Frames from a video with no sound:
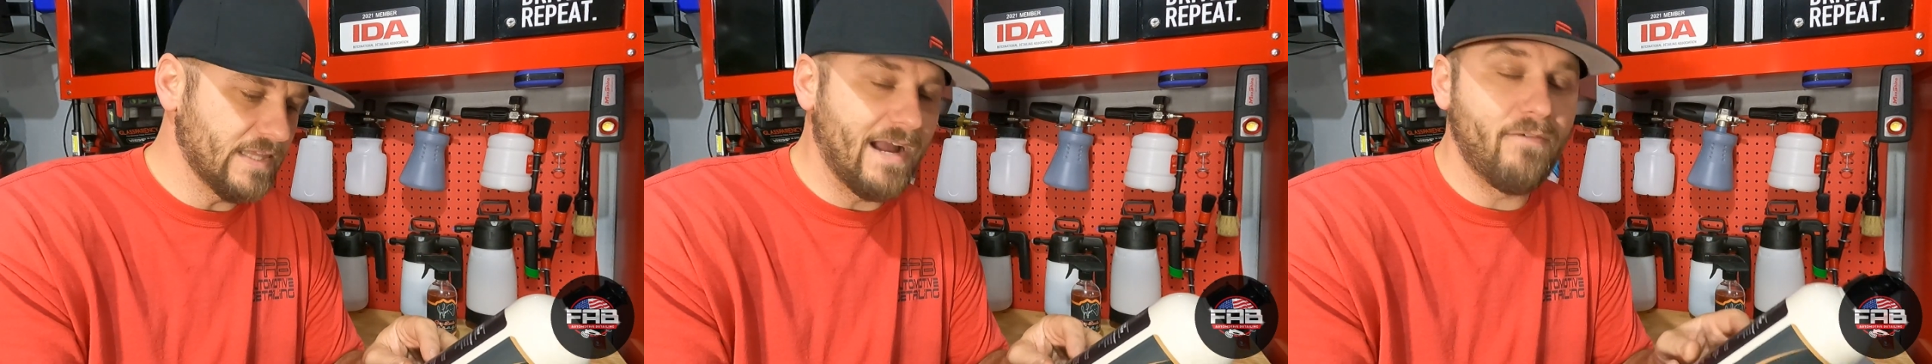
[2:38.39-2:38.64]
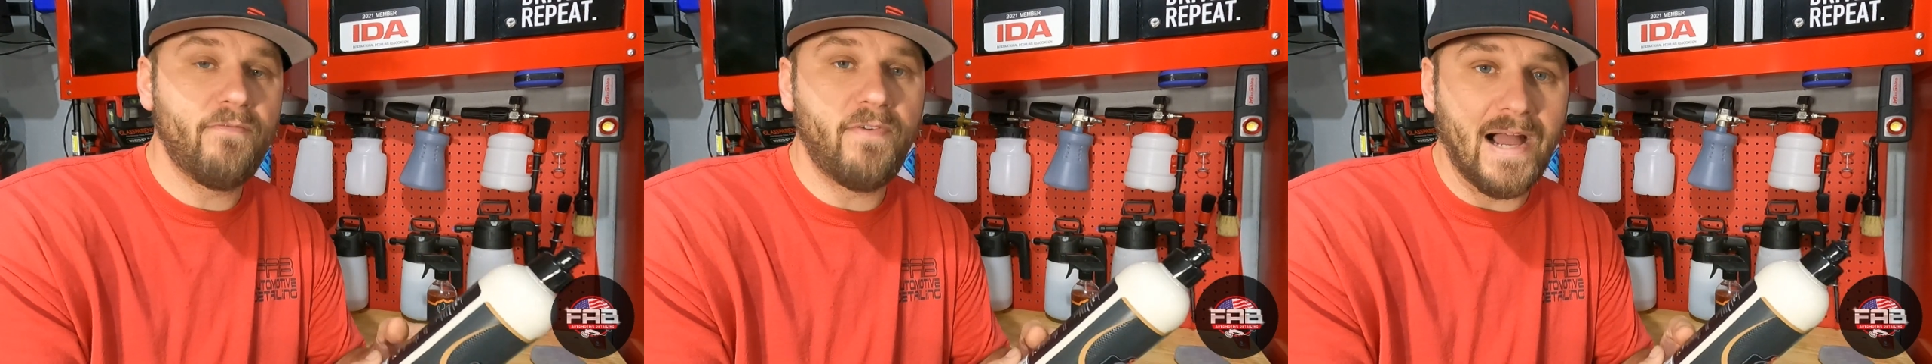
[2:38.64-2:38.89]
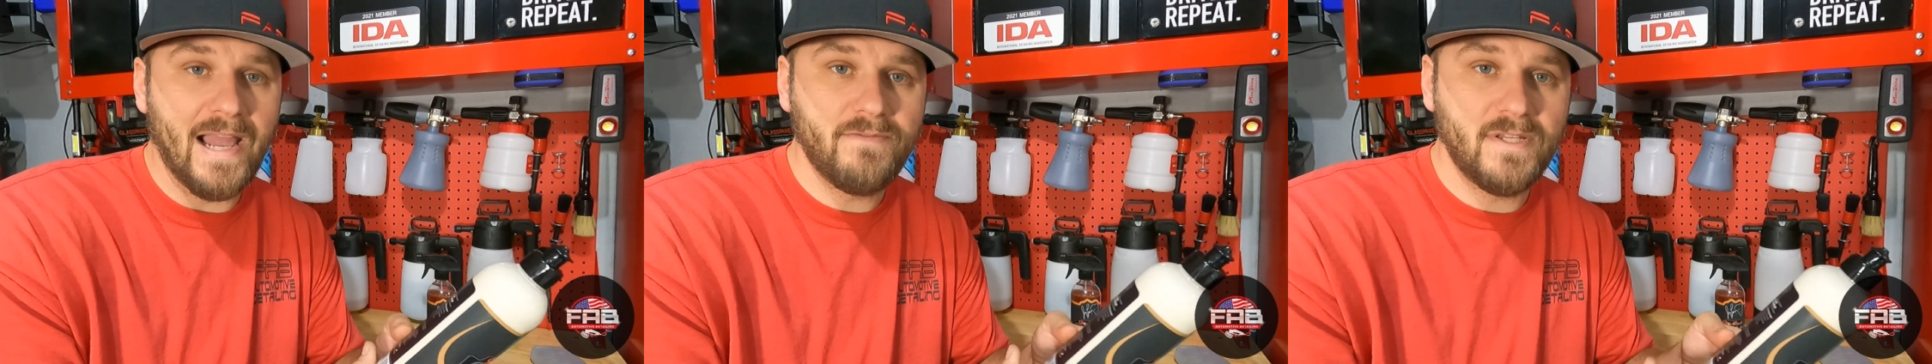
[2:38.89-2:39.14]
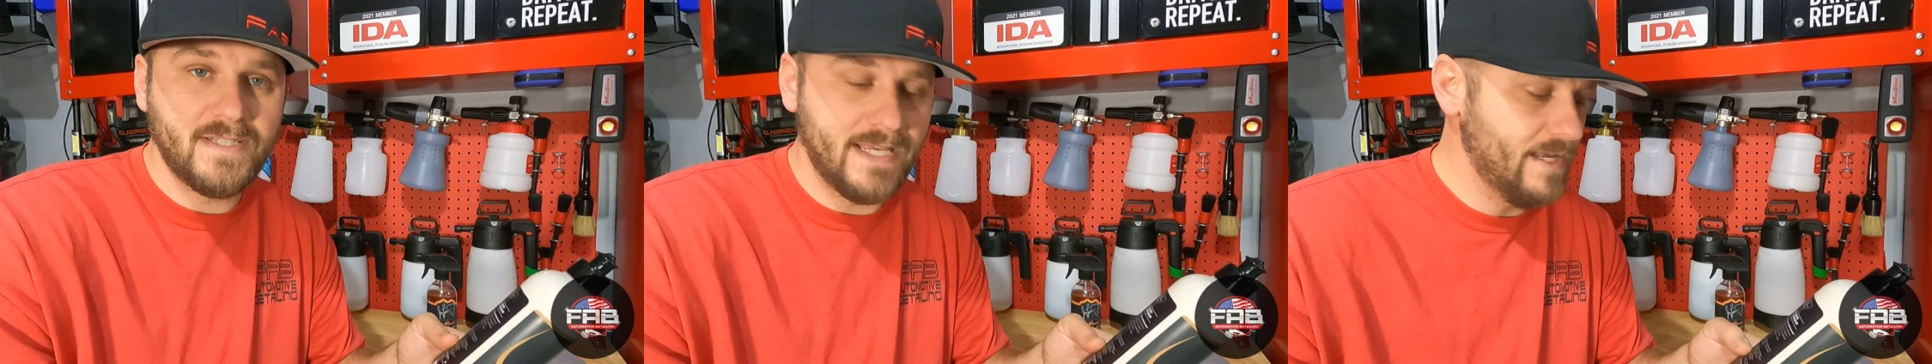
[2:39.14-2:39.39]
Allow
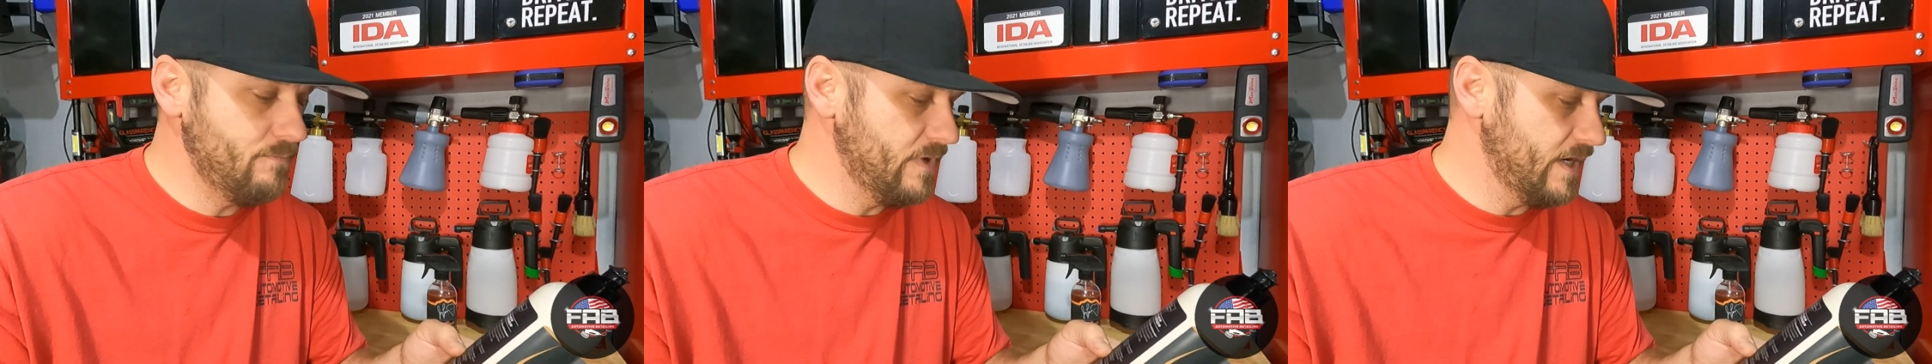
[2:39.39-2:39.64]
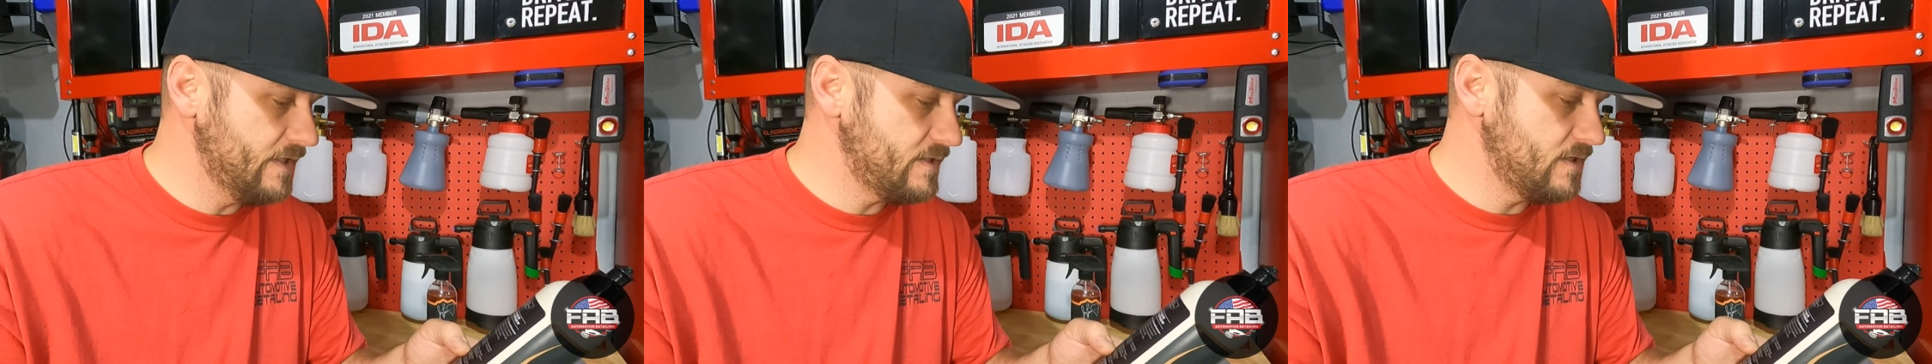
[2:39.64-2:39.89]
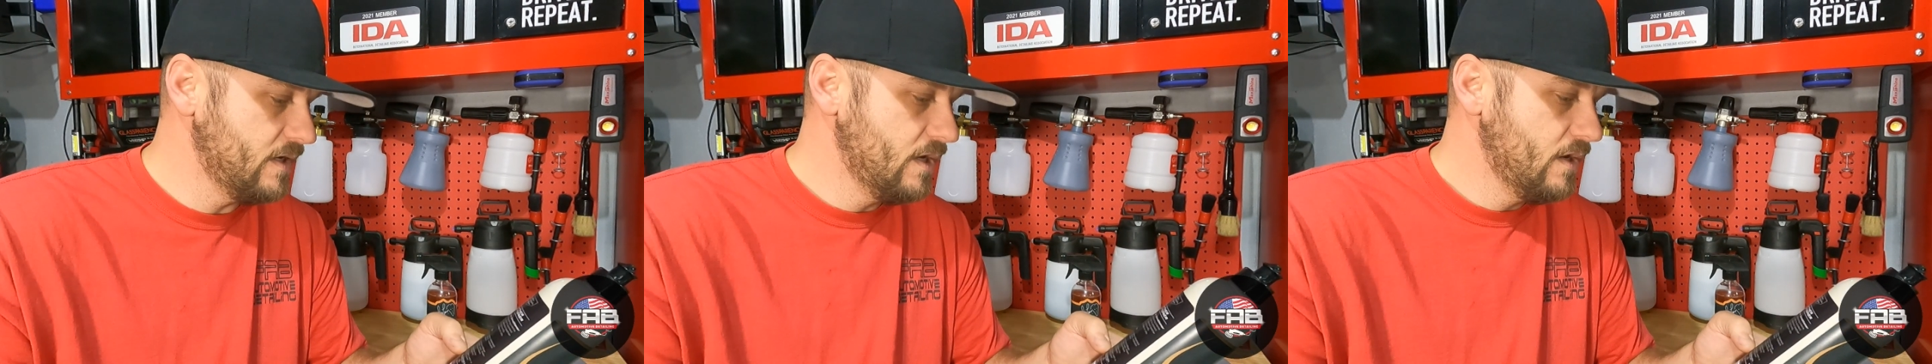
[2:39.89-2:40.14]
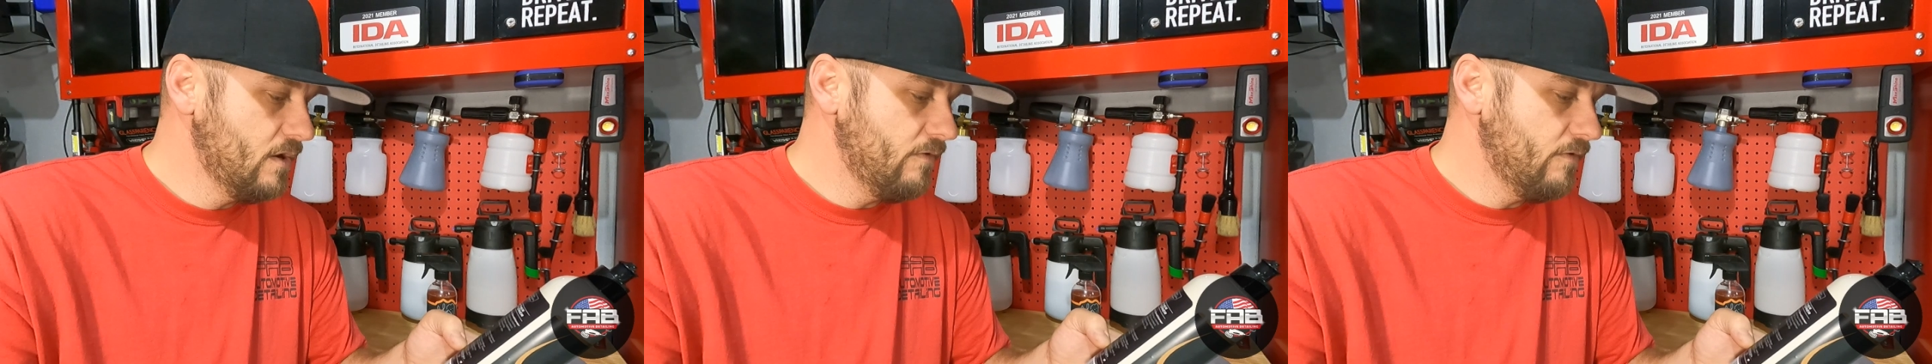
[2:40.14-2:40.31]
five to 10 minutes